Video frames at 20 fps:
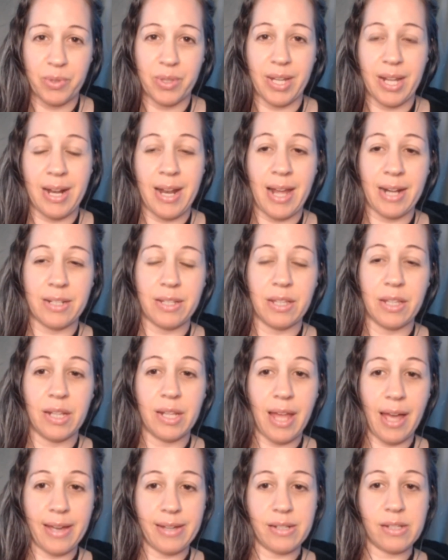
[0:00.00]
connect to the
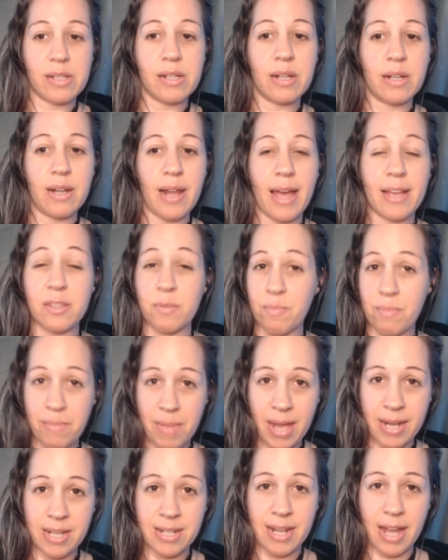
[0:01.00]
light as
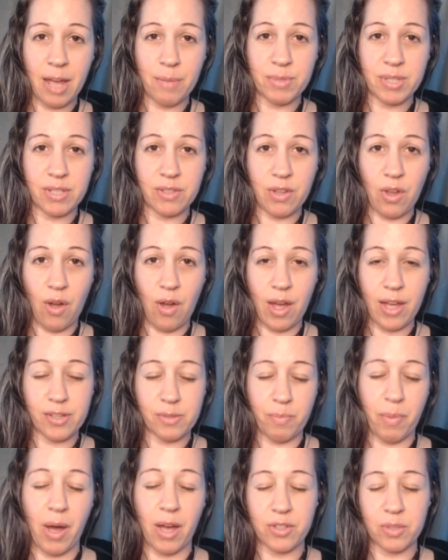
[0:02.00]
many times as
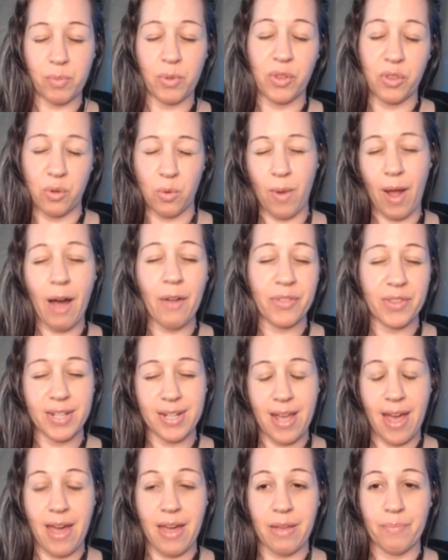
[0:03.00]
possible throughout the
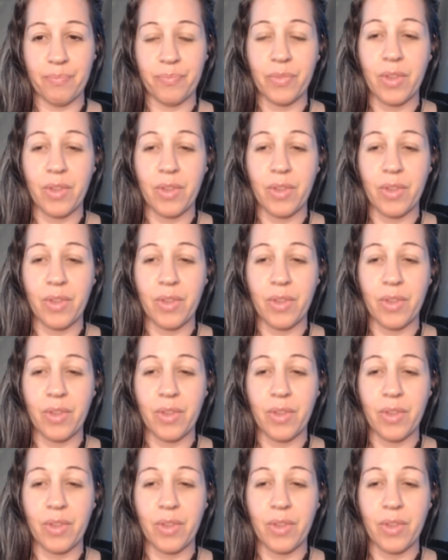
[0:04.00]
day.